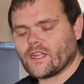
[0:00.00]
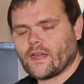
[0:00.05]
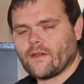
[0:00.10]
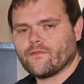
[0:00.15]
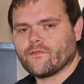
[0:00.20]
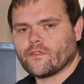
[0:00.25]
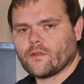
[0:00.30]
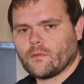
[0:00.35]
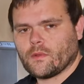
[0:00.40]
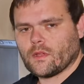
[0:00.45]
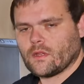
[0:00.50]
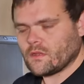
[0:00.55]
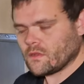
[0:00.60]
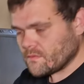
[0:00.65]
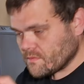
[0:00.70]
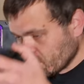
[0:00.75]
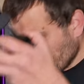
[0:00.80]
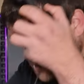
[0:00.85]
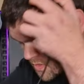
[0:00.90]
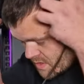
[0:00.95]
comfortable.
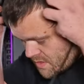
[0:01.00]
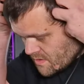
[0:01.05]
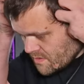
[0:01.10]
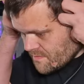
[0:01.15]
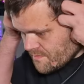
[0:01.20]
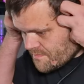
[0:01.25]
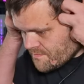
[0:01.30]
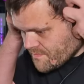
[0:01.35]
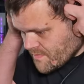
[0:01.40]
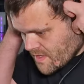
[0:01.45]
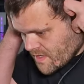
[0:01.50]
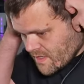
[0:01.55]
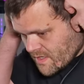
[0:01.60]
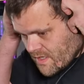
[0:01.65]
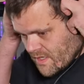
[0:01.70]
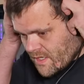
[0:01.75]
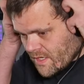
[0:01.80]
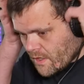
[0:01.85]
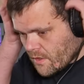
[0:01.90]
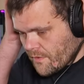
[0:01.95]

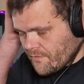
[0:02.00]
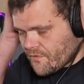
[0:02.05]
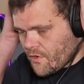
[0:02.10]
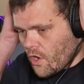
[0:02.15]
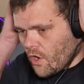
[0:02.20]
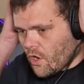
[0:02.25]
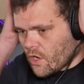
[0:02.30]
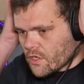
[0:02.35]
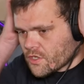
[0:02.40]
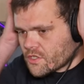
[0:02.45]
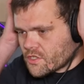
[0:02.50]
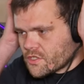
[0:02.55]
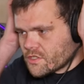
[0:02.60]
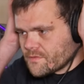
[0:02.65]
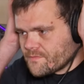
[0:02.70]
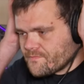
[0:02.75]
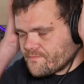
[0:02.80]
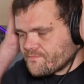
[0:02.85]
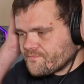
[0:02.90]
Now, of course,